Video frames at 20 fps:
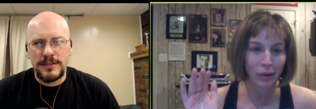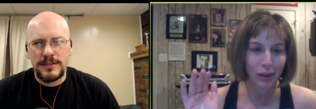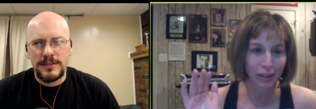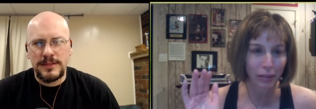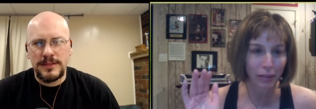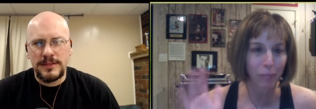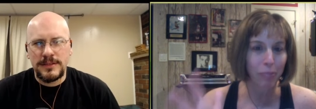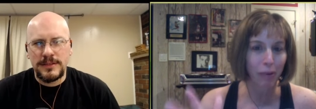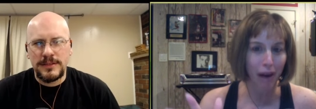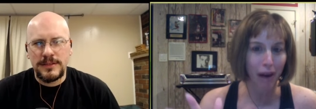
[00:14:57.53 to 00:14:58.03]
Speaker 1: get the
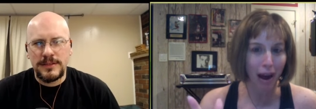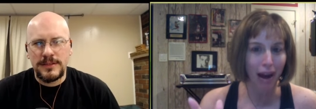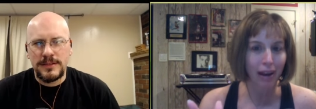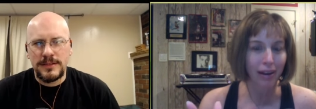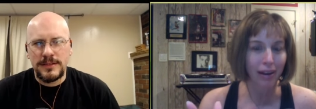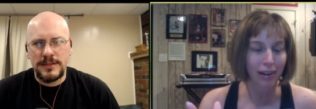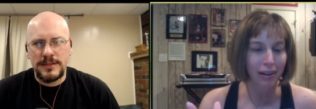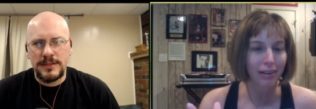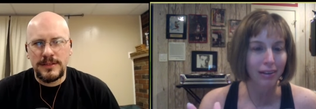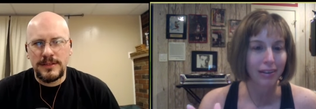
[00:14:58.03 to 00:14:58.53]

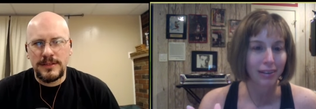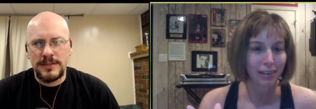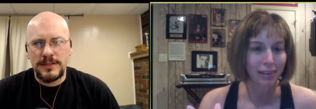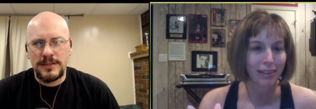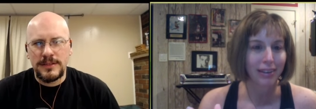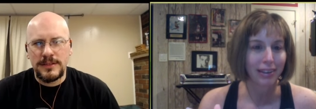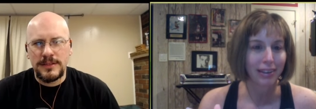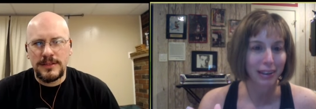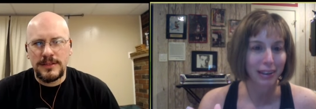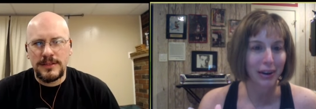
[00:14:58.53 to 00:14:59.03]
Brach,
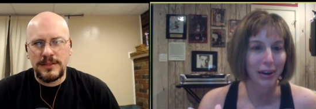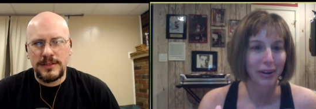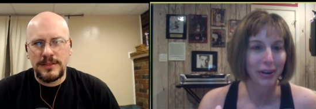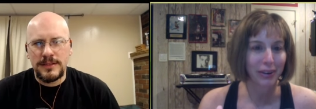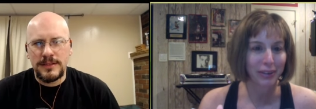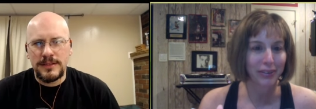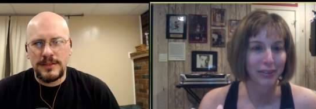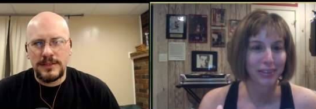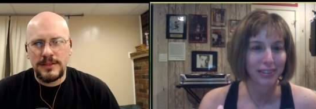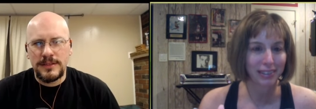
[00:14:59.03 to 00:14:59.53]
you
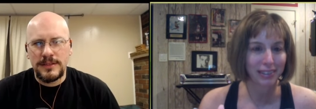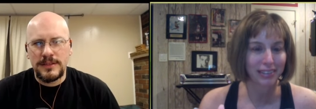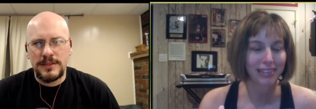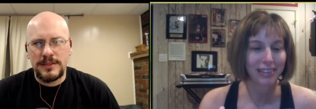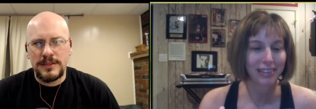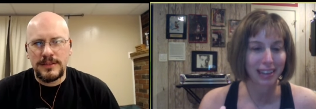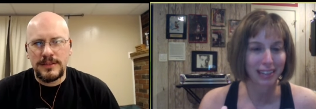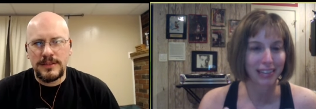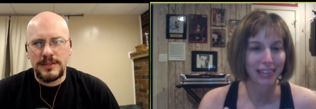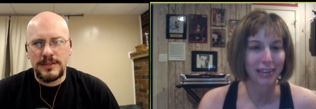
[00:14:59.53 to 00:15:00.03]
know,
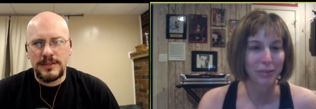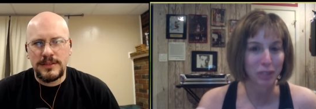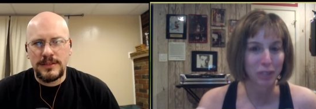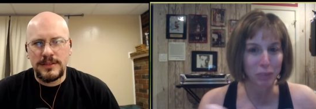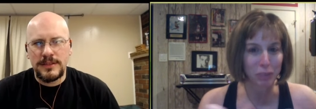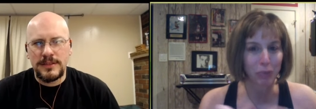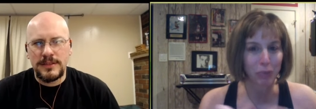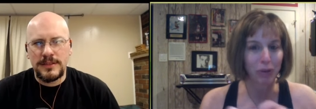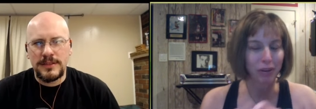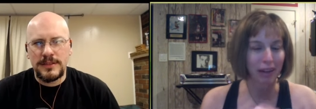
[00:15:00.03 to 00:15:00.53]
and then
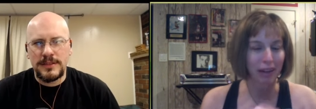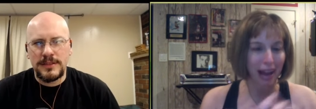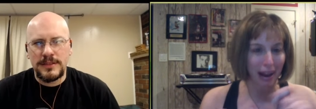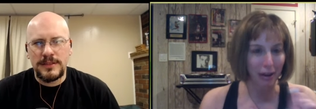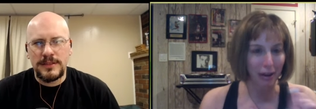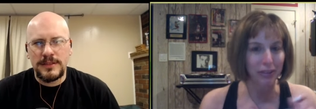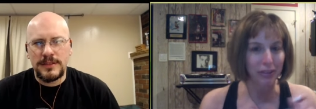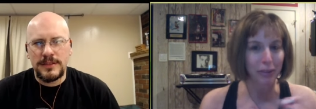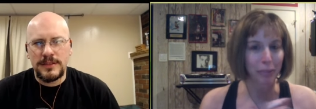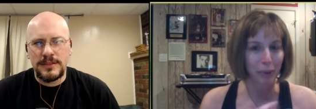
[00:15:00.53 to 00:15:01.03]
just pull
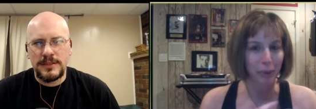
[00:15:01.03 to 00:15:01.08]
out the